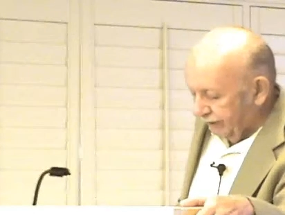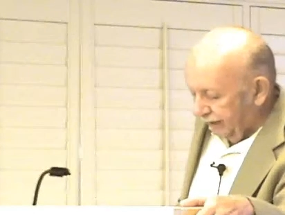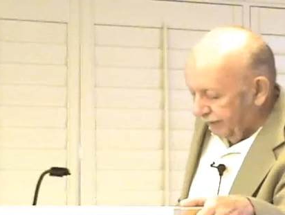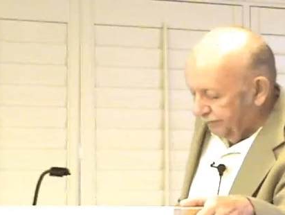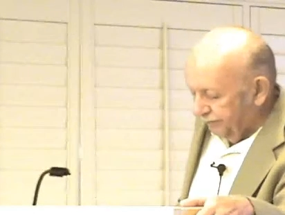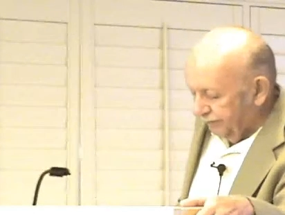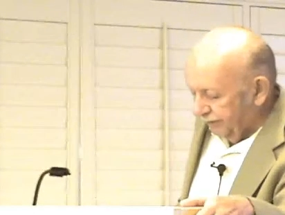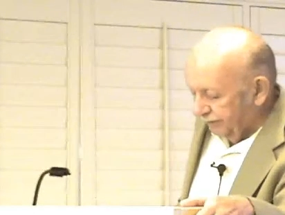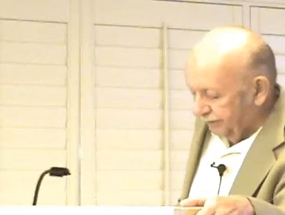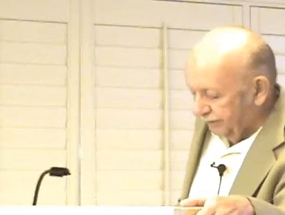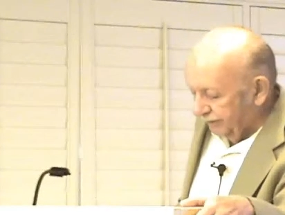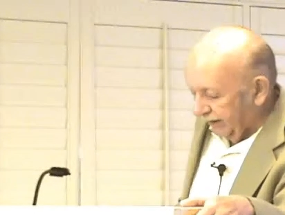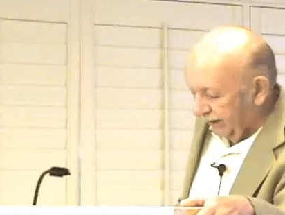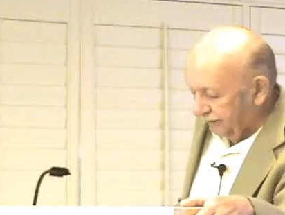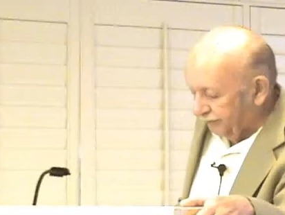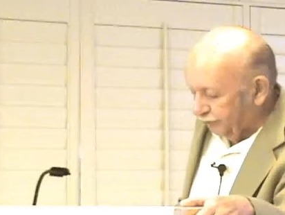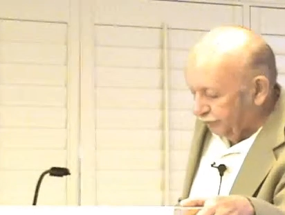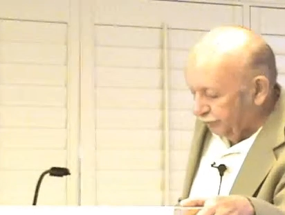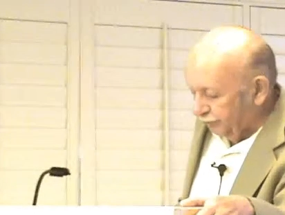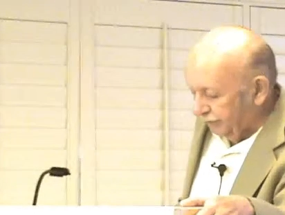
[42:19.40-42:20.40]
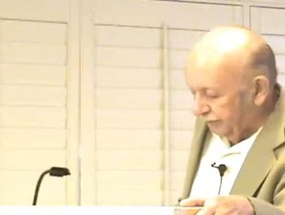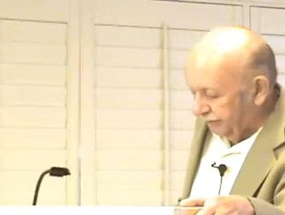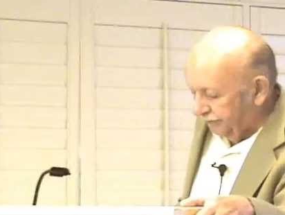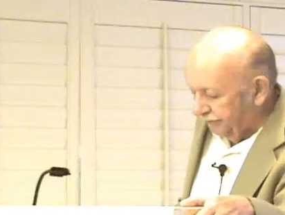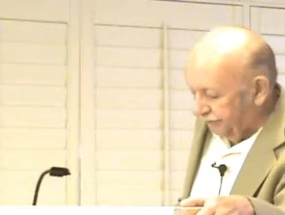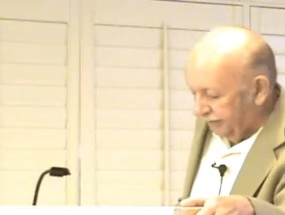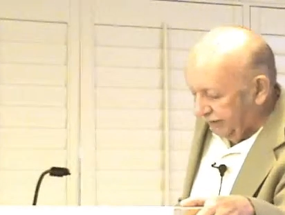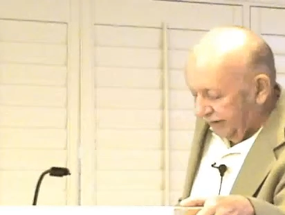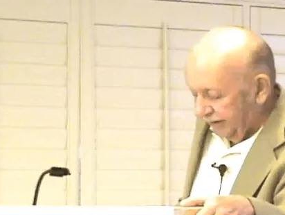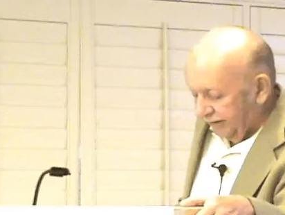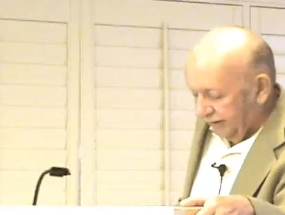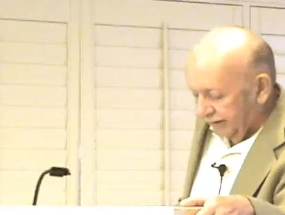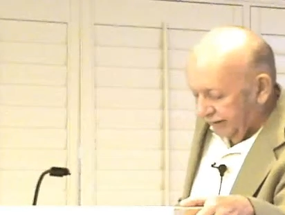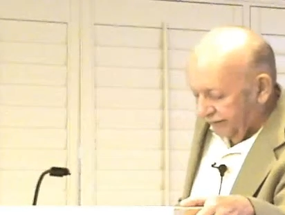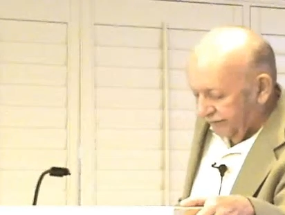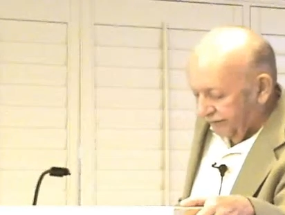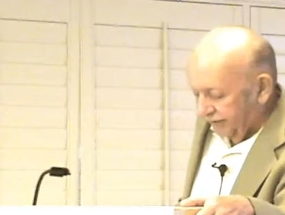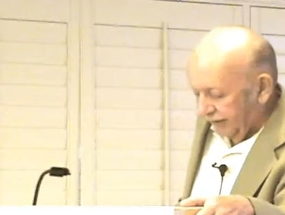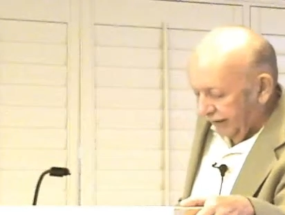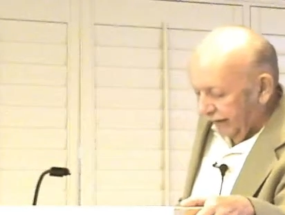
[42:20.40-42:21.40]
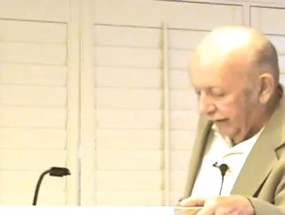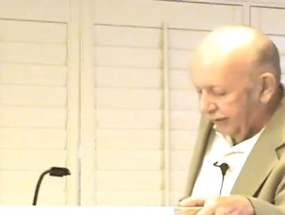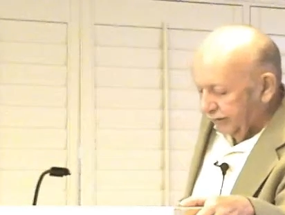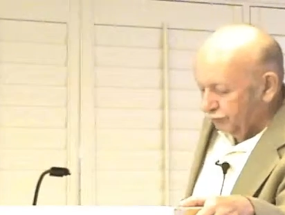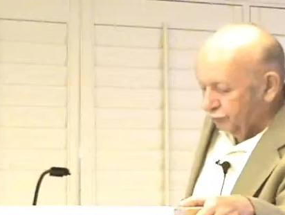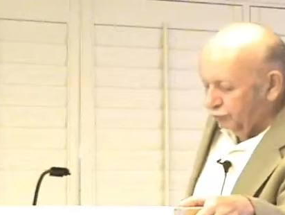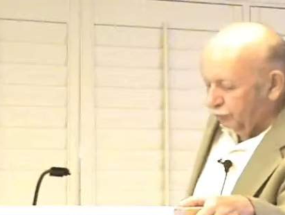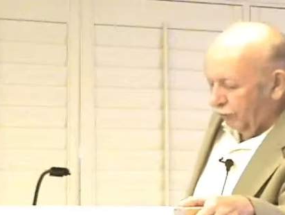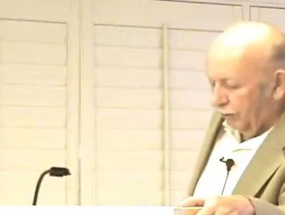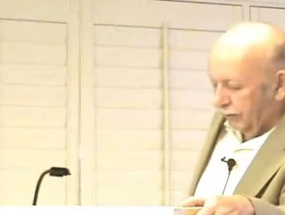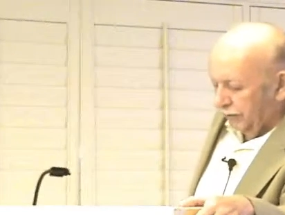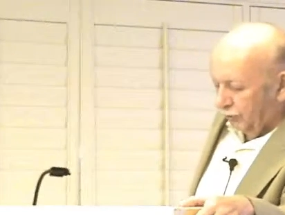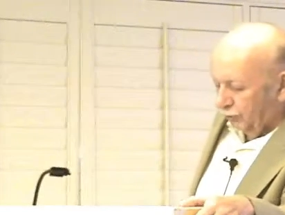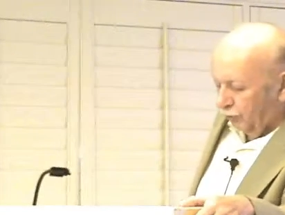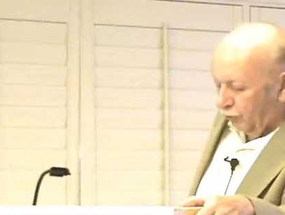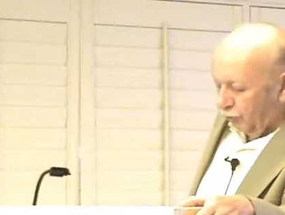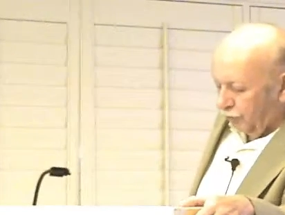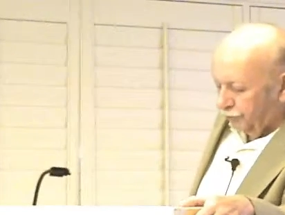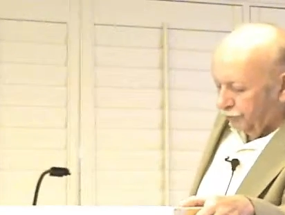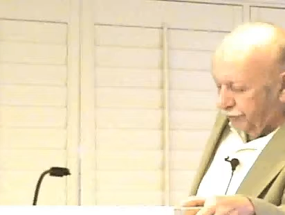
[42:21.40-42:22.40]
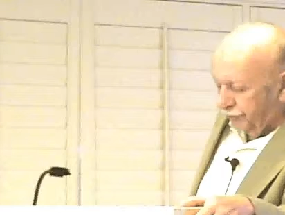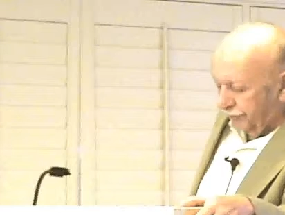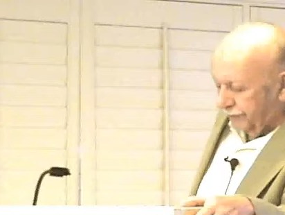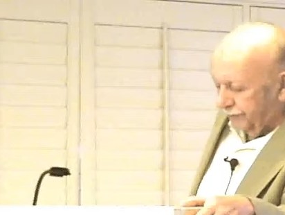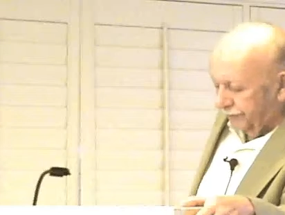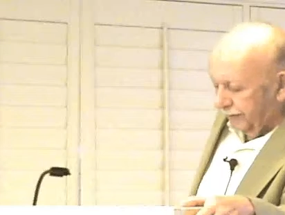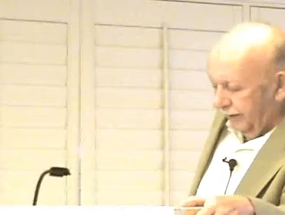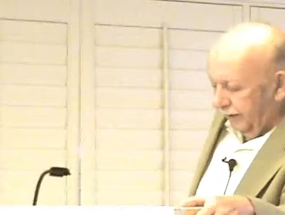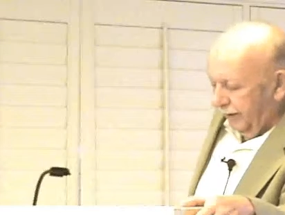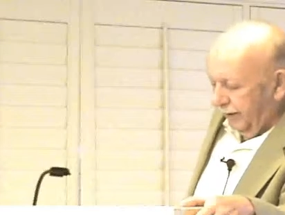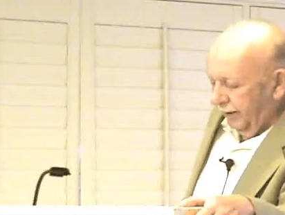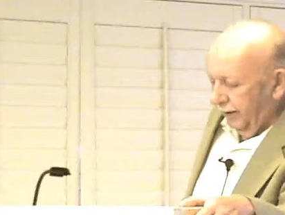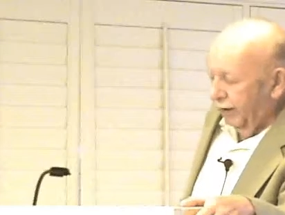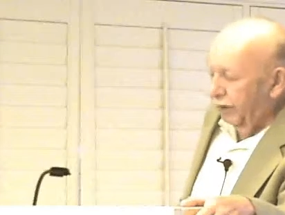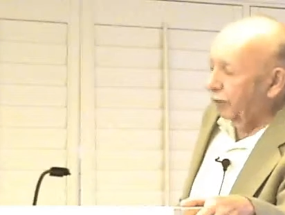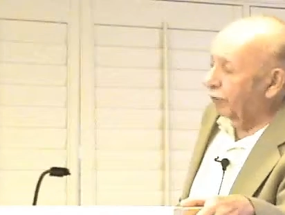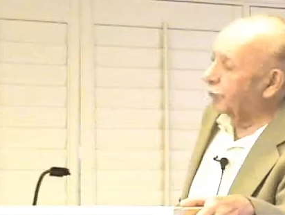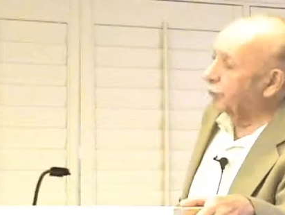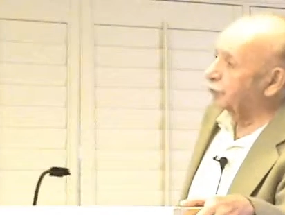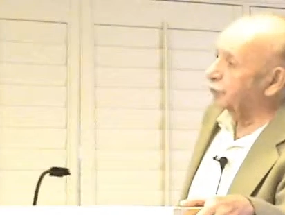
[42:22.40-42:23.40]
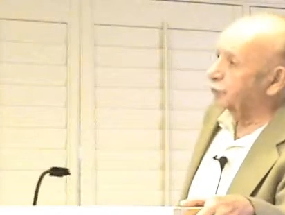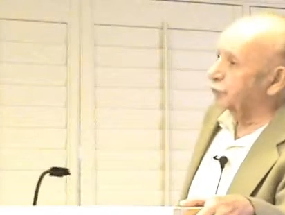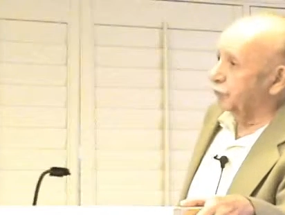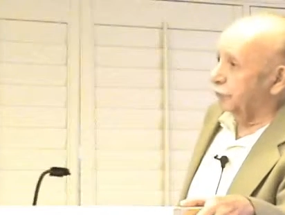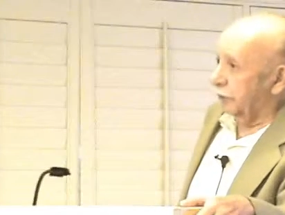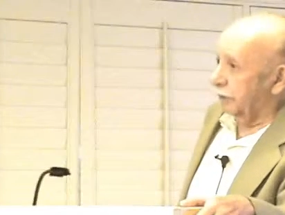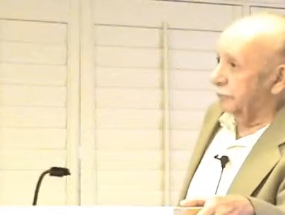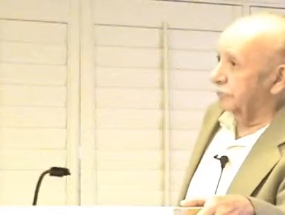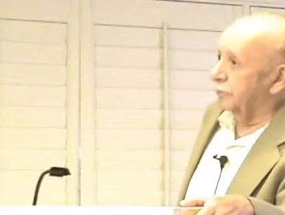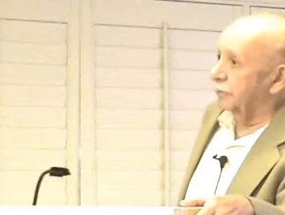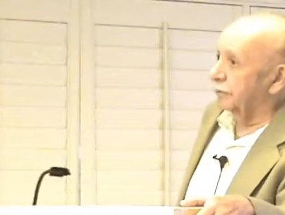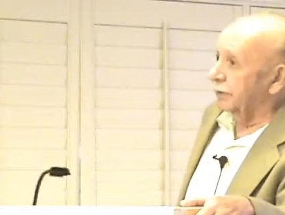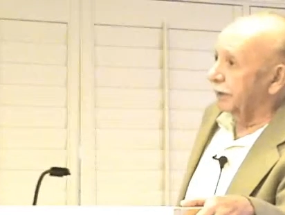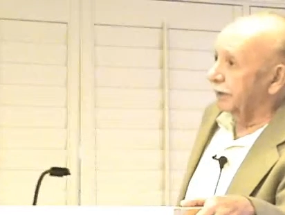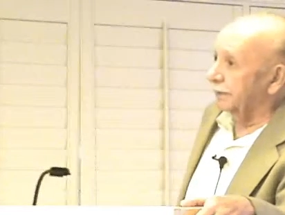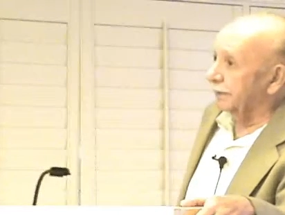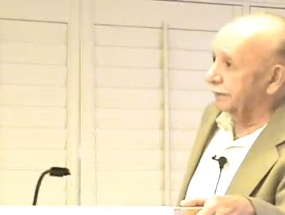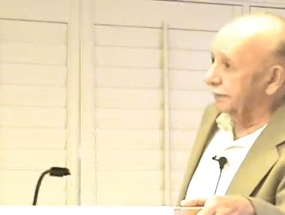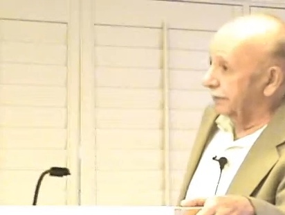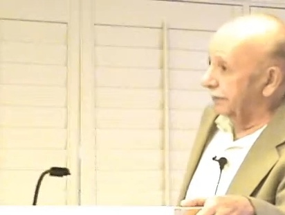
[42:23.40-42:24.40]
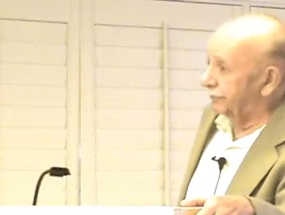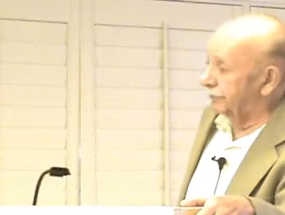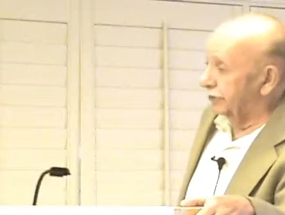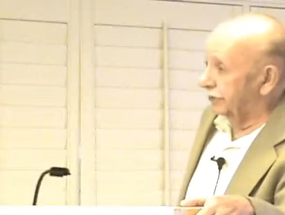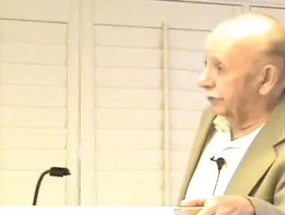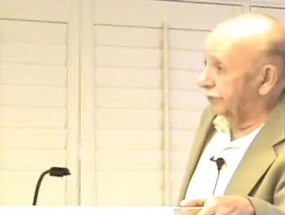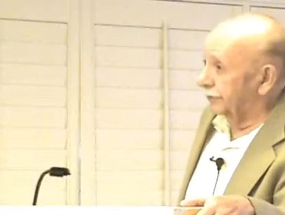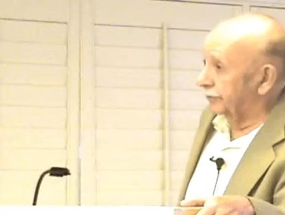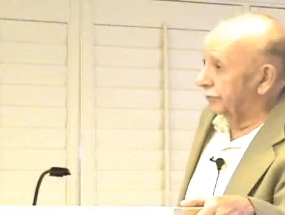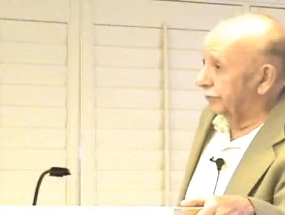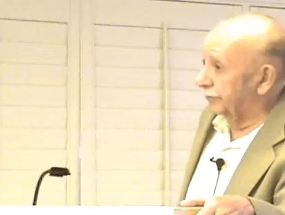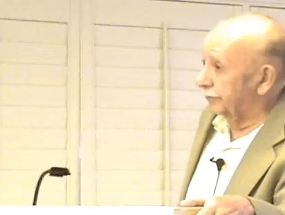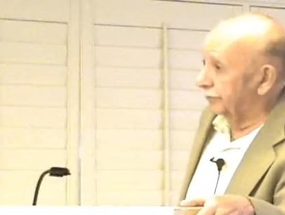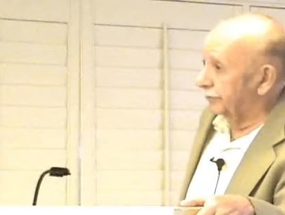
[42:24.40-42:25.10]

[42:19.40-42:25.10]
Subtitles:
time, start to be seen as the actual causes of certain activities.